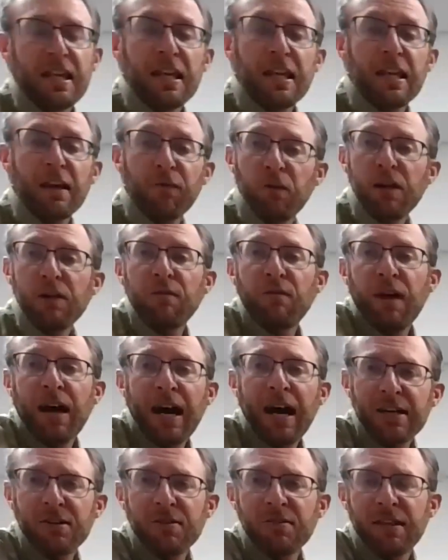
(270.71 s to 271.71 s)
If we
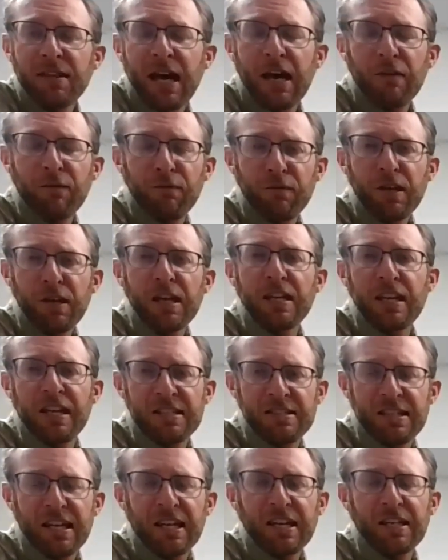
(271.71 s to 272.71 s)
value that feed at
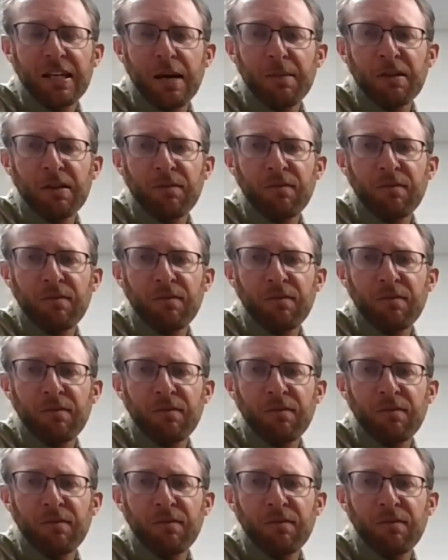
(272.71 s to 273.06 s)
its economic